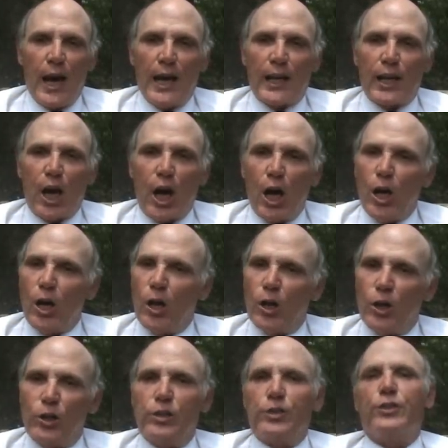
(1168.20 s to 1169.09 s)
I
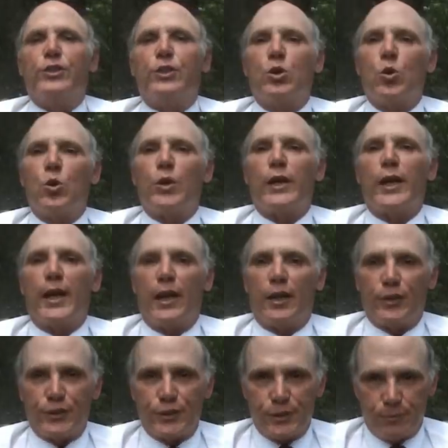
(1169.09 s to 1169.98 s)
called the
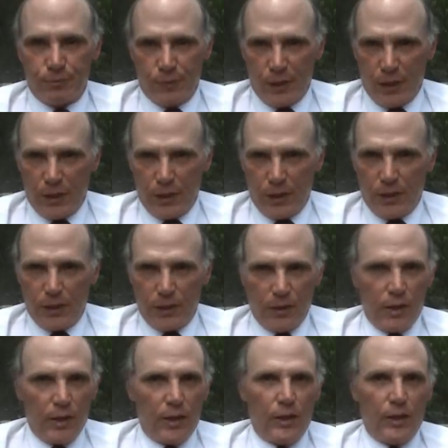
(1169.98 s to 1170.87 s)
courthouse
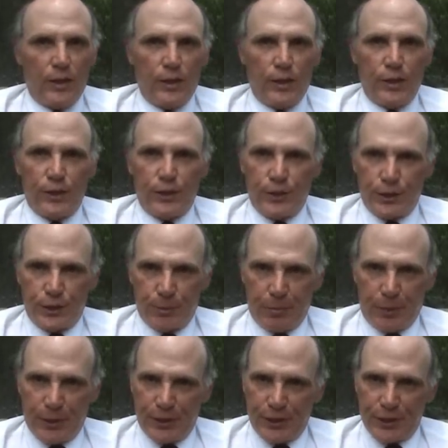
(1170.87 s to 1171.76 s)

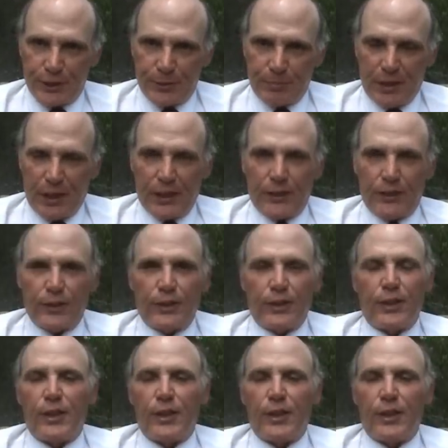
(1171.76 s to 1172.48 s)
to participate.